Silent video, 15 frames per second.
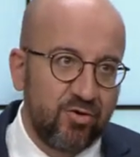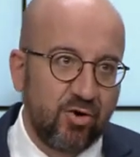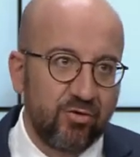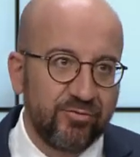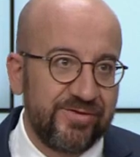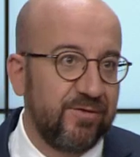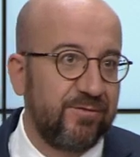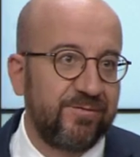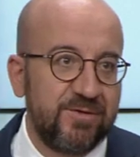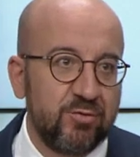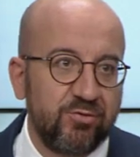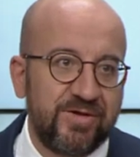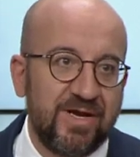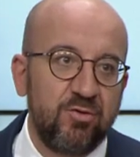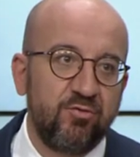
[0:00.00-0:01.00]
to
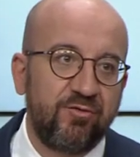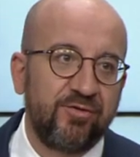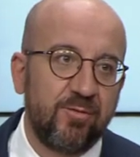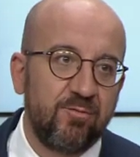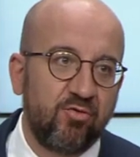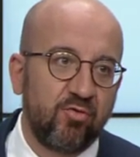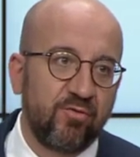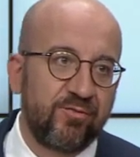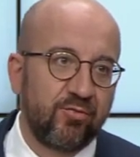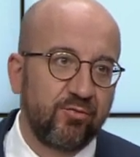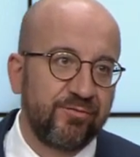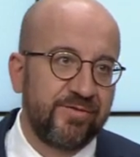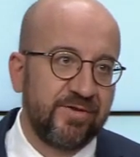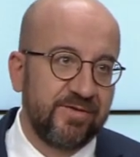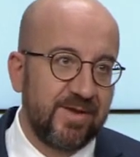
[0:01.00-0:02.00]
address the
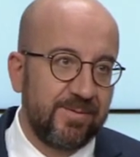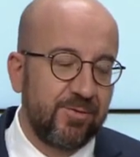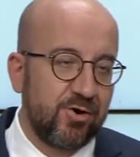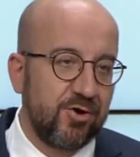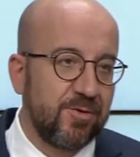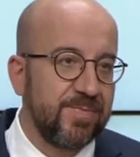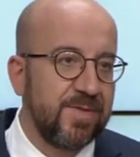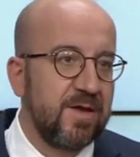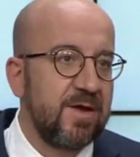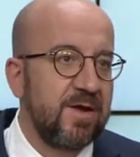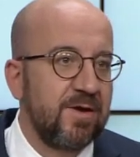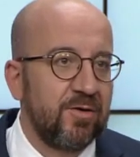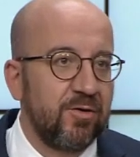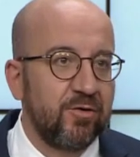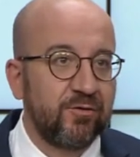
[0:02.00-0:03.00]
major challenges we
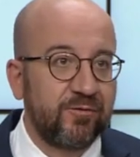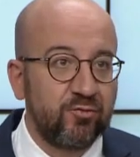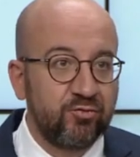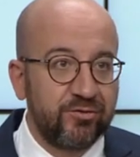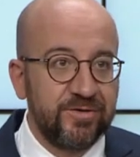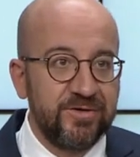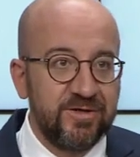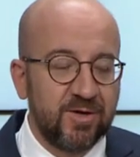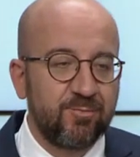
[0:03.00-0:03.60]
are facing.